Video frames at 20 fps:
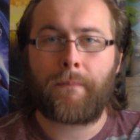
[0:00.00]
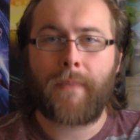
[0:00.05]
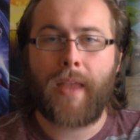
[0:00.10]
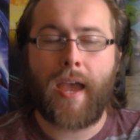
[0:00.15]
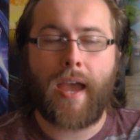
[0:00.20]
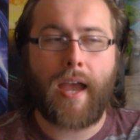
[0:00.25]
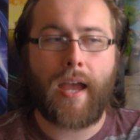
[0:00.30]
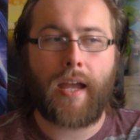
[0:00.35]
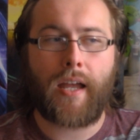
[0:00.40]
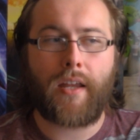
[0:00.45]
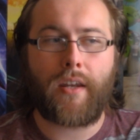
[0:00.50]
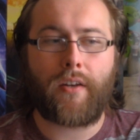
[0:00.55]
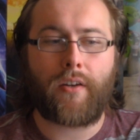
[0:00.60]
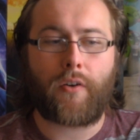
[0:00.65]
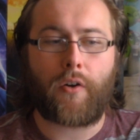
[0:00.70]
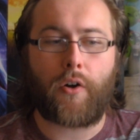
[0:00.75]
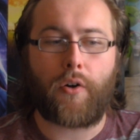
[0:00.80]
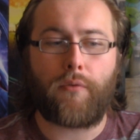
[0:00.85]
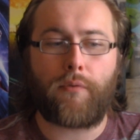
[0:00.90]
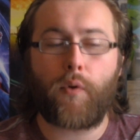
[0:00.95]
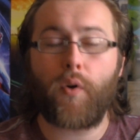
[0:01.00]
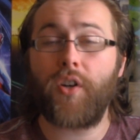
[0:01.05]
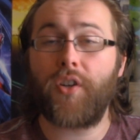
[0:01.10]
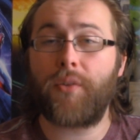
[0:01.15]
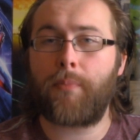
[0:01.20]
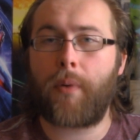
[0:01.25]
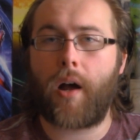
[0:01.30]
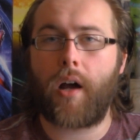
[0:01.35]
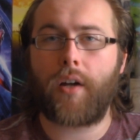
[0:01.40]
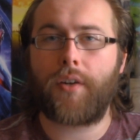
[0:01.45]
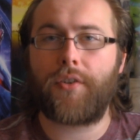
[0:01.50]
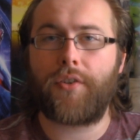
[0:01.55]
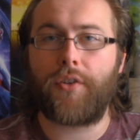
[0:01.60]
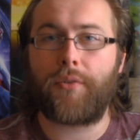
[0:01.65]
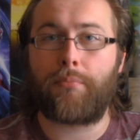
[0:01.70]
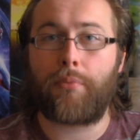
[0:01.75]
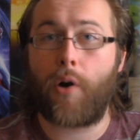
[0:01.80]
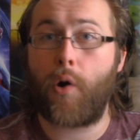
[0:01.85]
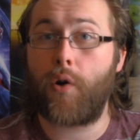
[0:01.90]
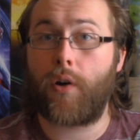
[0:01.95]
And her voice box is
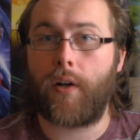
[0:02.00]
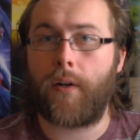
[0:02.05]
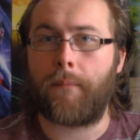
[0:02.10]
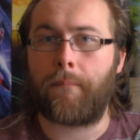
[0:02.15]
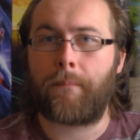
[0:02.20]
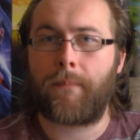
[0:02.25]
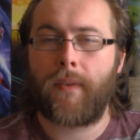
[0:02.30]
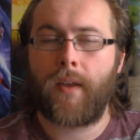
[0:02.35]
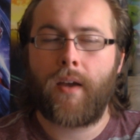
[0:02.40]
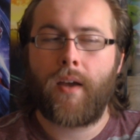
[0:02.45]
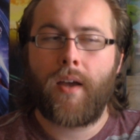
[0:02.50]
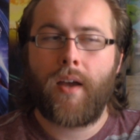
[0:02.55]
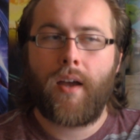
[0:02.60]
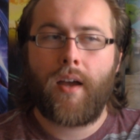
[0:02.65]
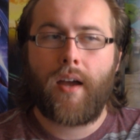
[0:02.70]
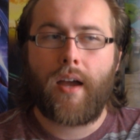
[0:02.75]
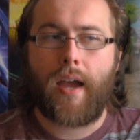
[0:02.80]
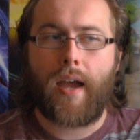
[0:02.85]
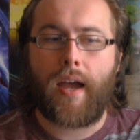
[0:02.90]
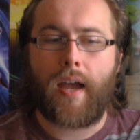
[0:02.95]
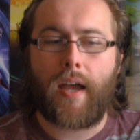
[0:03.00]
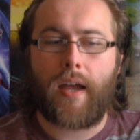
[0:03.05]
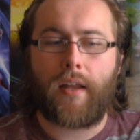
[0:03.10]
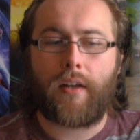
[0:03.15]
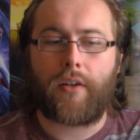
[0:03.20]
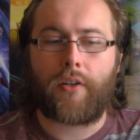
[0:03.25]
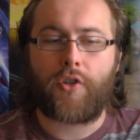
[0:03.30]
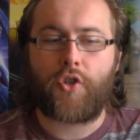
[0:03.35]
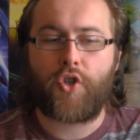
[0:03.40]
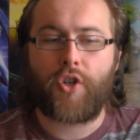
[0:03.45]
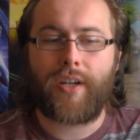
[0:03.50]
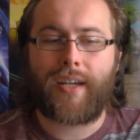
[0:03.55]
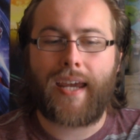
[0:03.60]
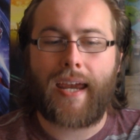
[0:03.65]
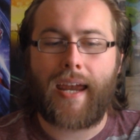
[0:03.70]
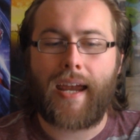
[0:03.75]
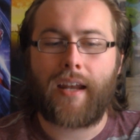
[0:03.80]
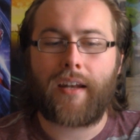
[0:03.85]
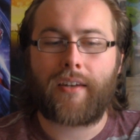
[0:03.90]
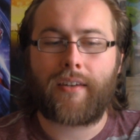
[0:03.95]
broken, and she
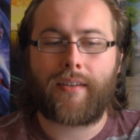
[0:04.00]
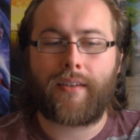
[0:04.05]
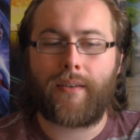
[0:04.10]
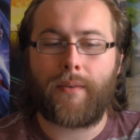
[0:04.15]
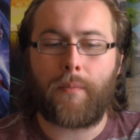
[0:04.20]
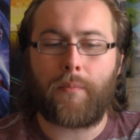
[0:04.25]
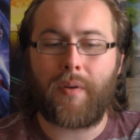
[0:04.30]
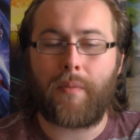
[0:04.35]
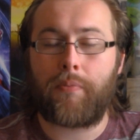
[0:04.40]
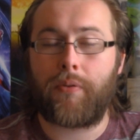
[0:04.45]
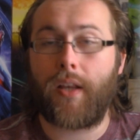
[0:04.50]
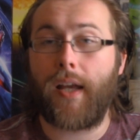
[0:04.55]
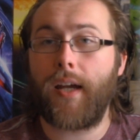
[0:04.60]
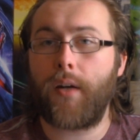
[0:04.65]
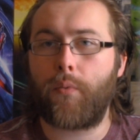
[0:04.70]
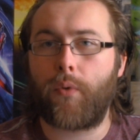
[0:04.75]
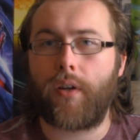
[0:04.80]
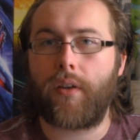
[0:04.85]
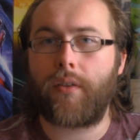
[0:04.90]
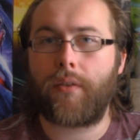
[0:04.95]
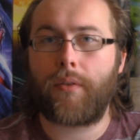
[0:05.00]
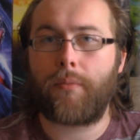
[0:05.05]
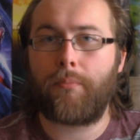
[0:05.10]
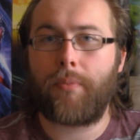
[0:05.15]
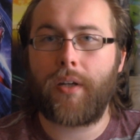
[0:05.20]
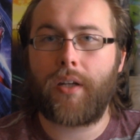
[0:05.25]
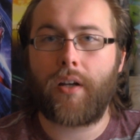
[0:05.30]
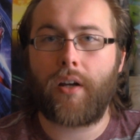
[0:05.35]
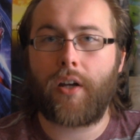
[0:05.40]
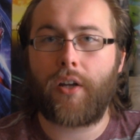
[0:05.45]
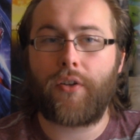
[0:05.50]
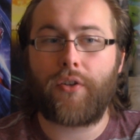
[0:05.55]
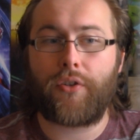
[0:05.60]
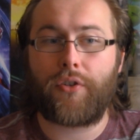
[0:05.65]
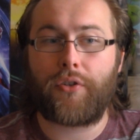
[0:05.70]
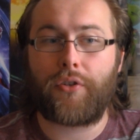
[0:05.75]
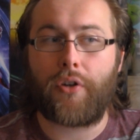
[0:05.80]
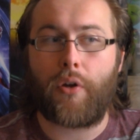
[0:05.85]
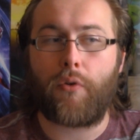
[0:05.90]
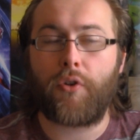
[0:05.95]
can't be played with
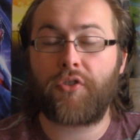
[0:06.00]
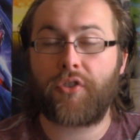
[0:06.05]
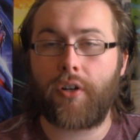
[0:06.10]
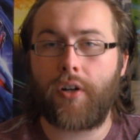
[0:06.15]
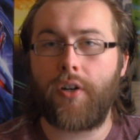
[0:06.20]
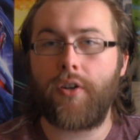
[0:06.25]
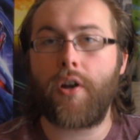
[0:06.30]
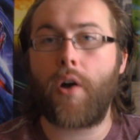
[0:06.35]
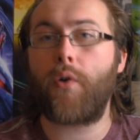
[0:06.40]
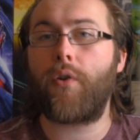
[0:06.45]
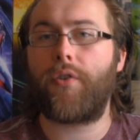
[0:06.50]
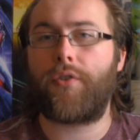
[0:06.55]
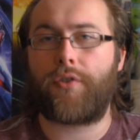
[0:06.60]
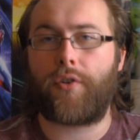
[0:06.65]
because no one's going to notice